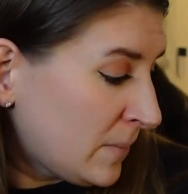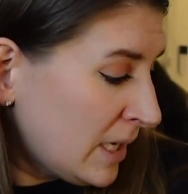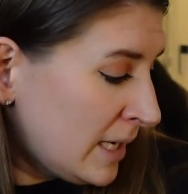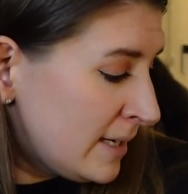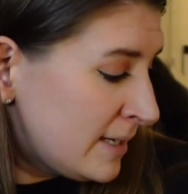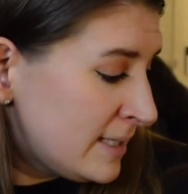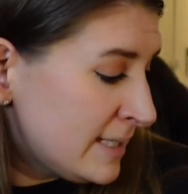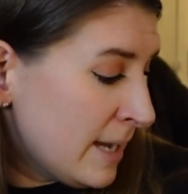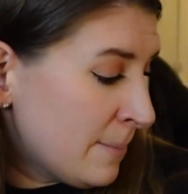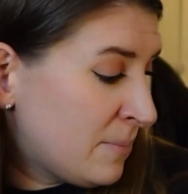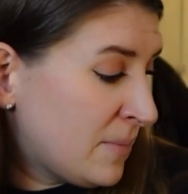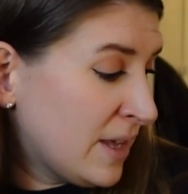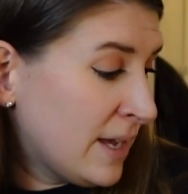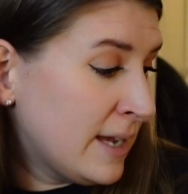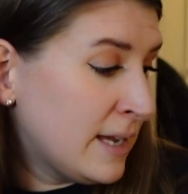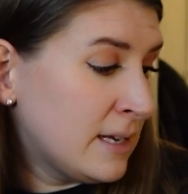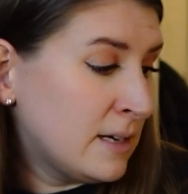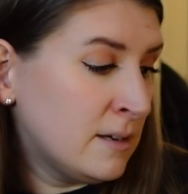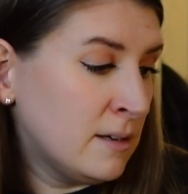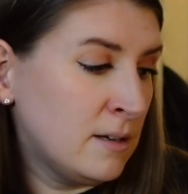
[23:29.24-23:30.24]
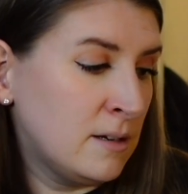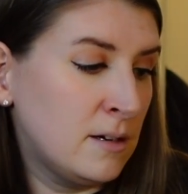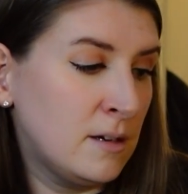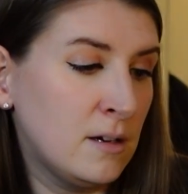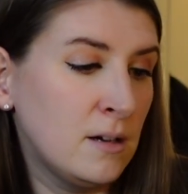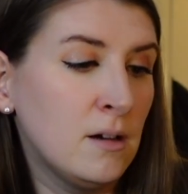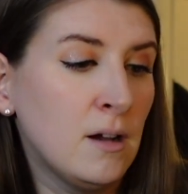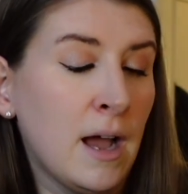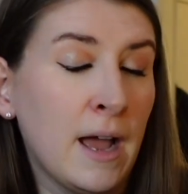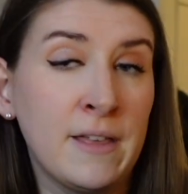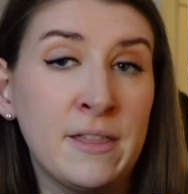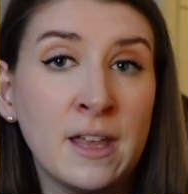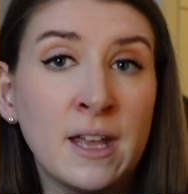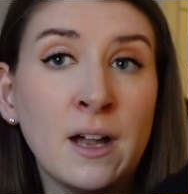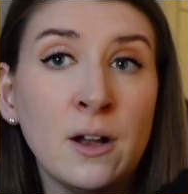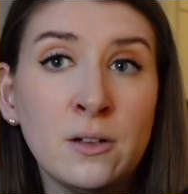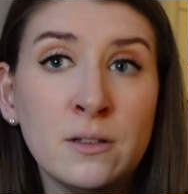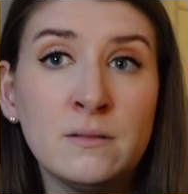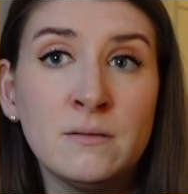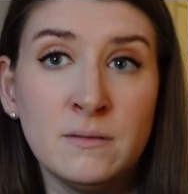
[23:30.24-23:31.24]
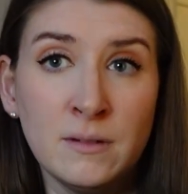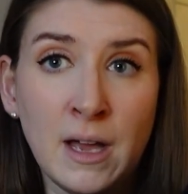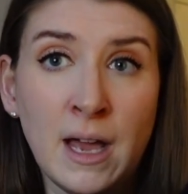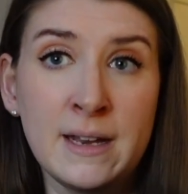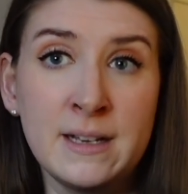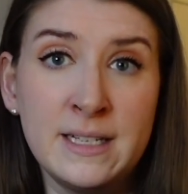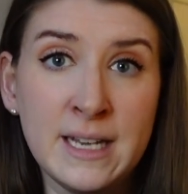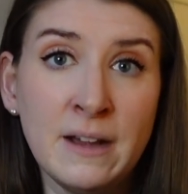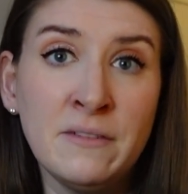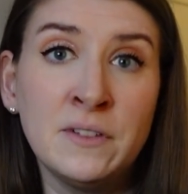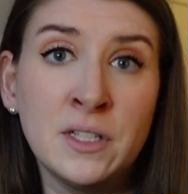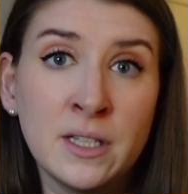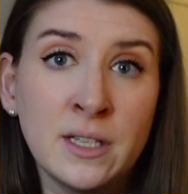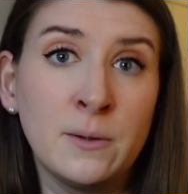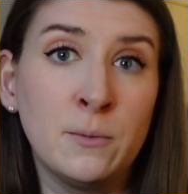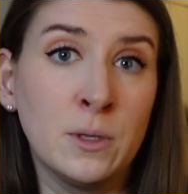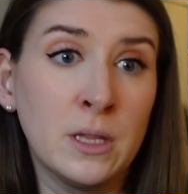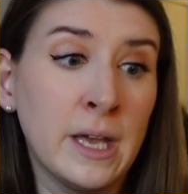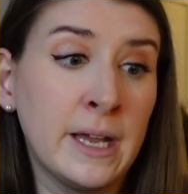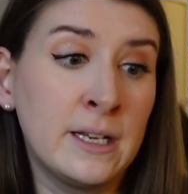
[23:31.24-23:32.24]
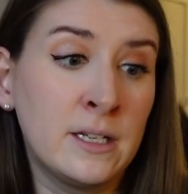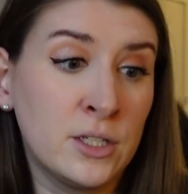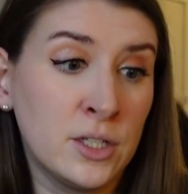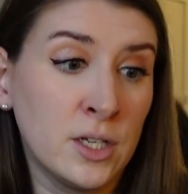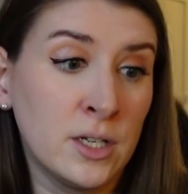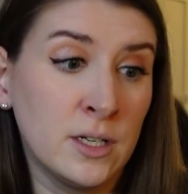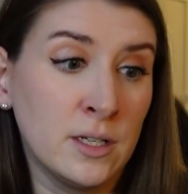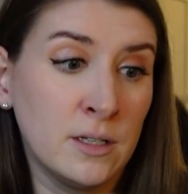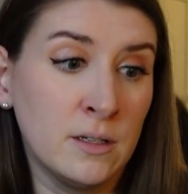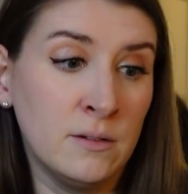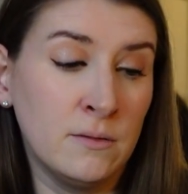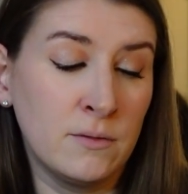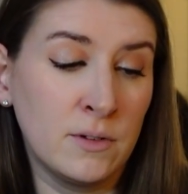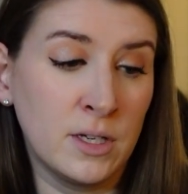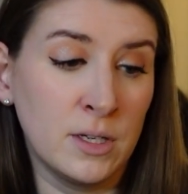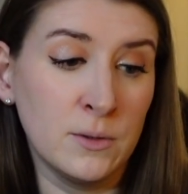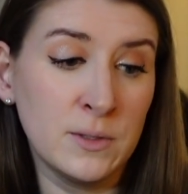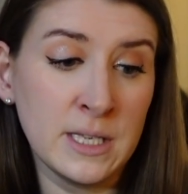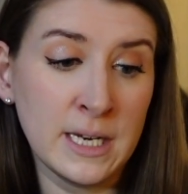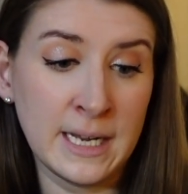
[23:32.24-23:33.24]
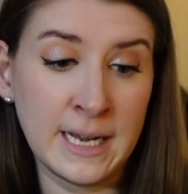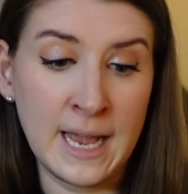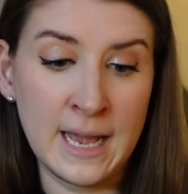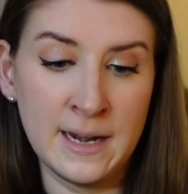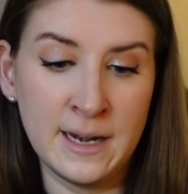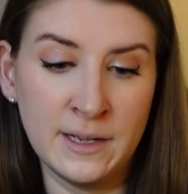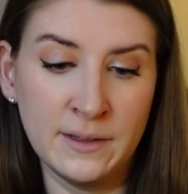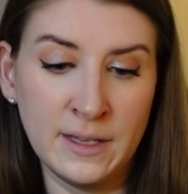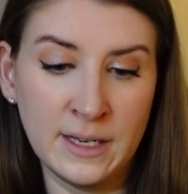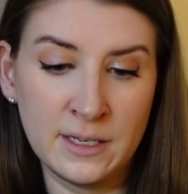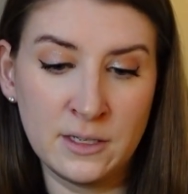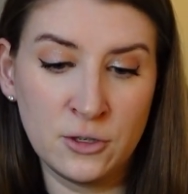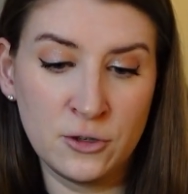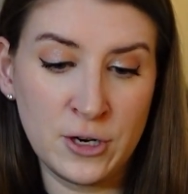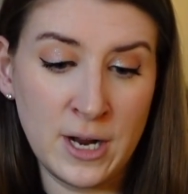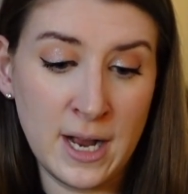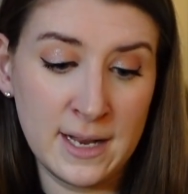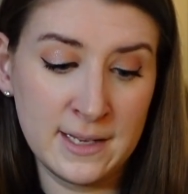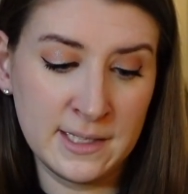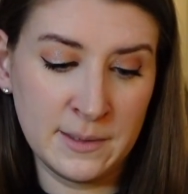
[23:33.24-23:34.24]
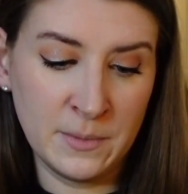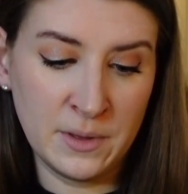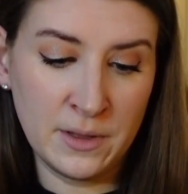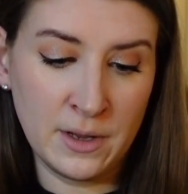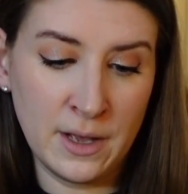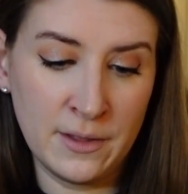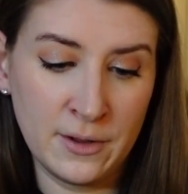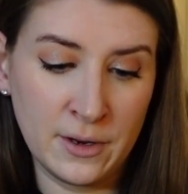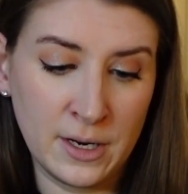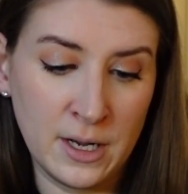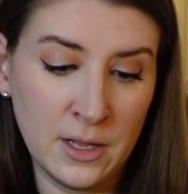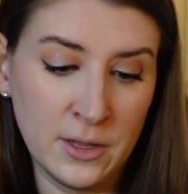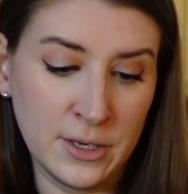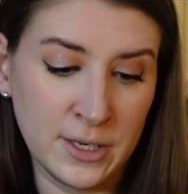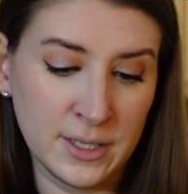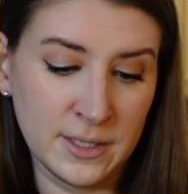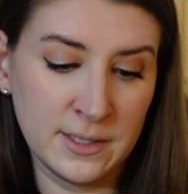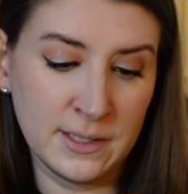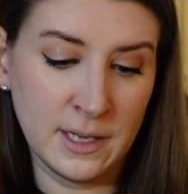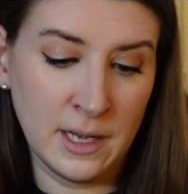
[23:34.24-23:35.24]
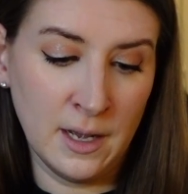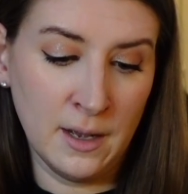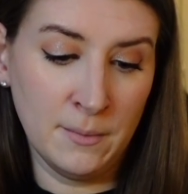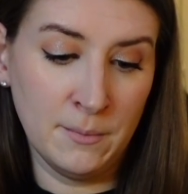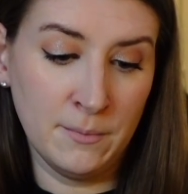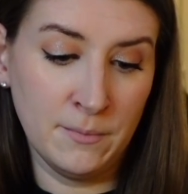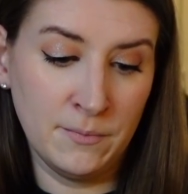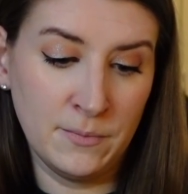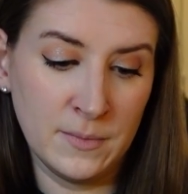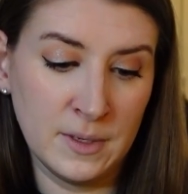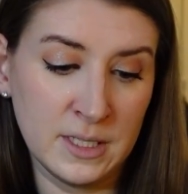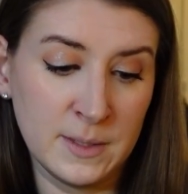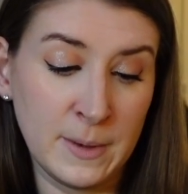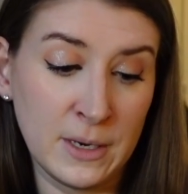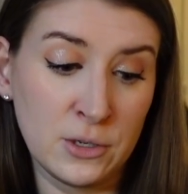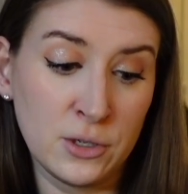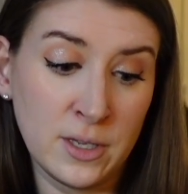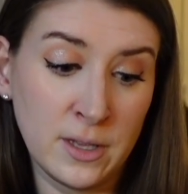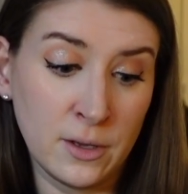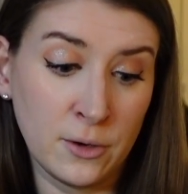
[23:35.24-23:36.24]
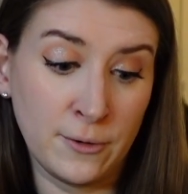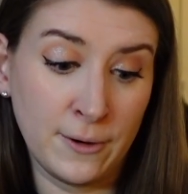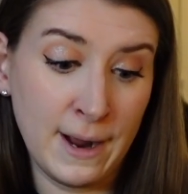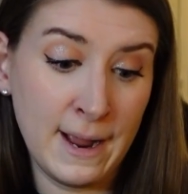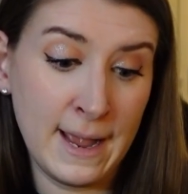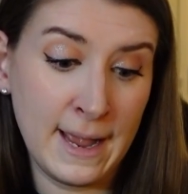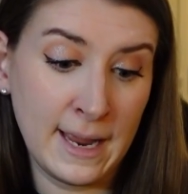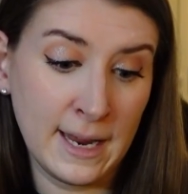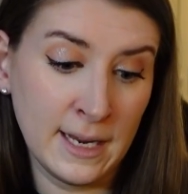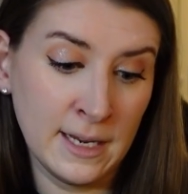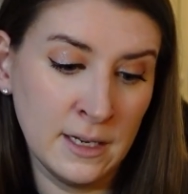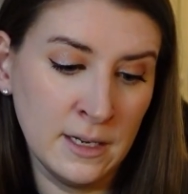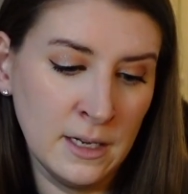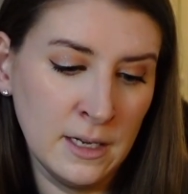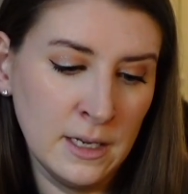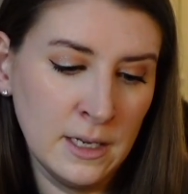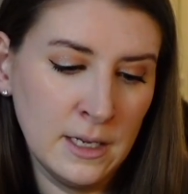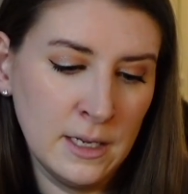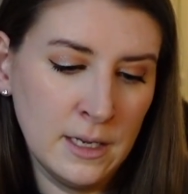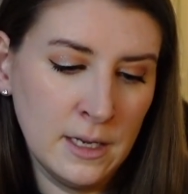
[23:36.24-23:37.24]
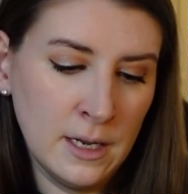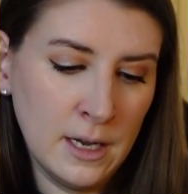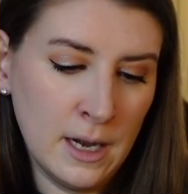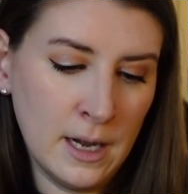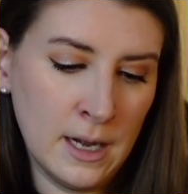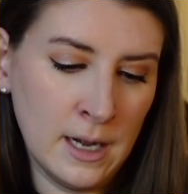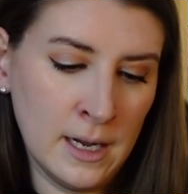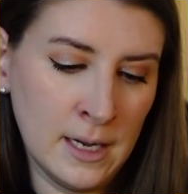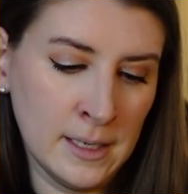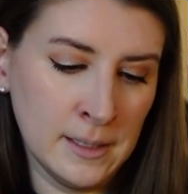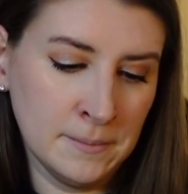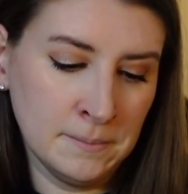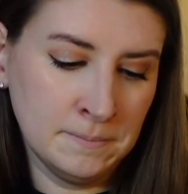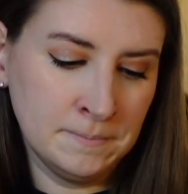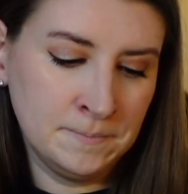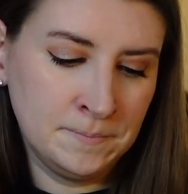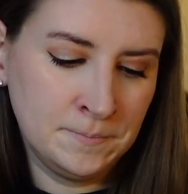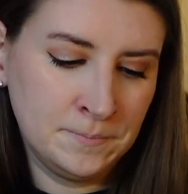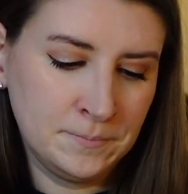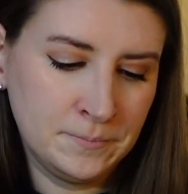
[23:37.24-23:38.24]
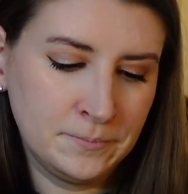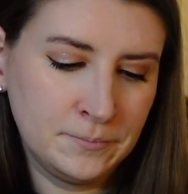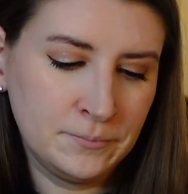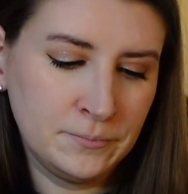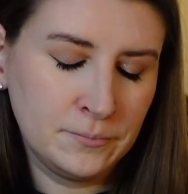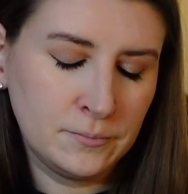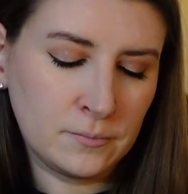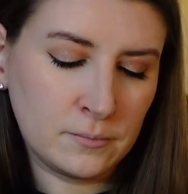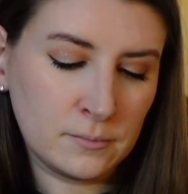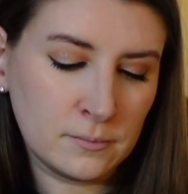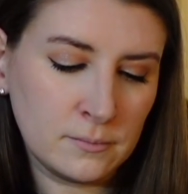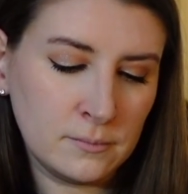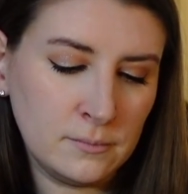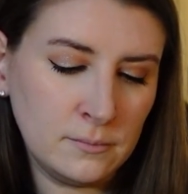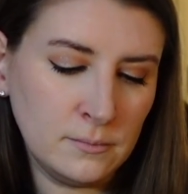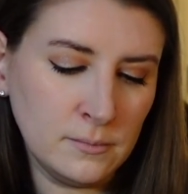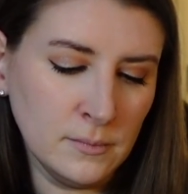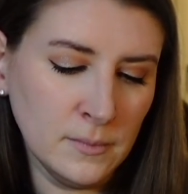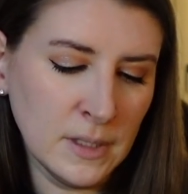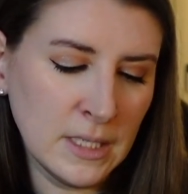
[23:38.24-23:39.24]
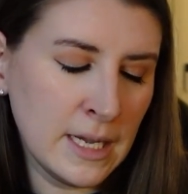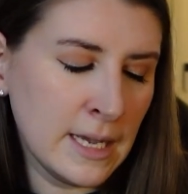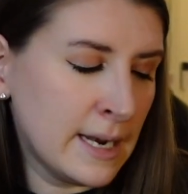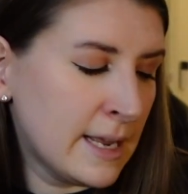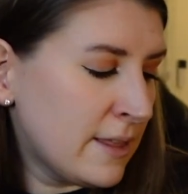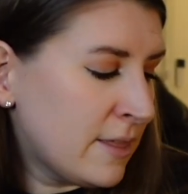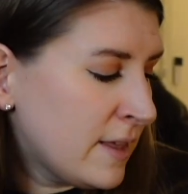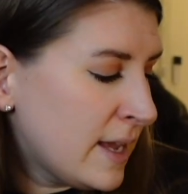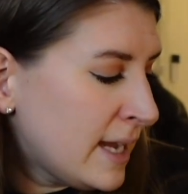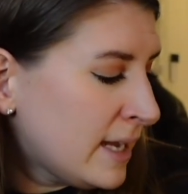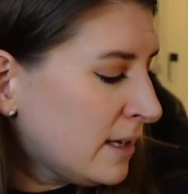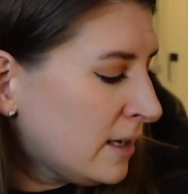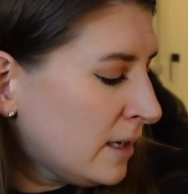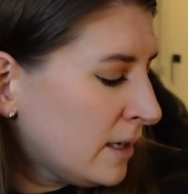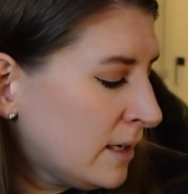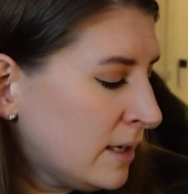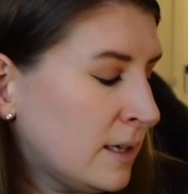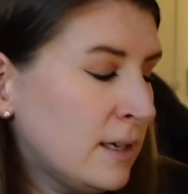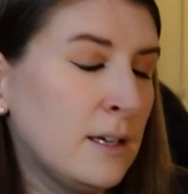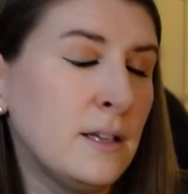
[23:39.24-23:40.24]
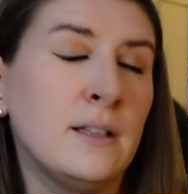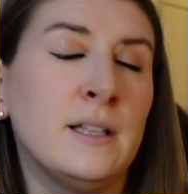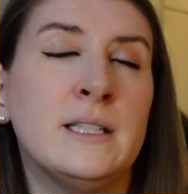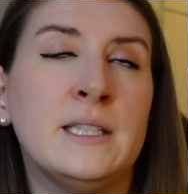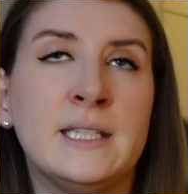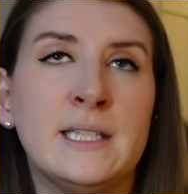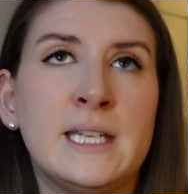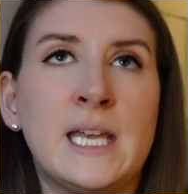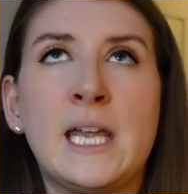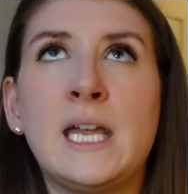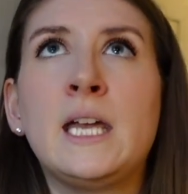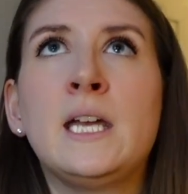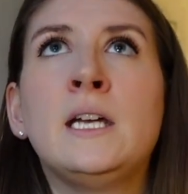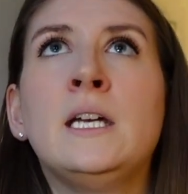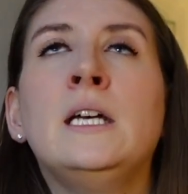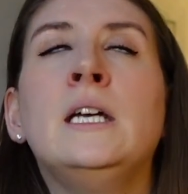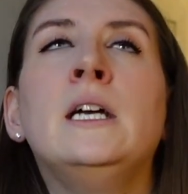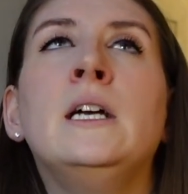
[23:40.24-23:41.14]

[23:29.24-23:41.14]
except that I think I definitely would like to use it again. I'd like to try some of the other colors, especially the gray. And I think, let's see.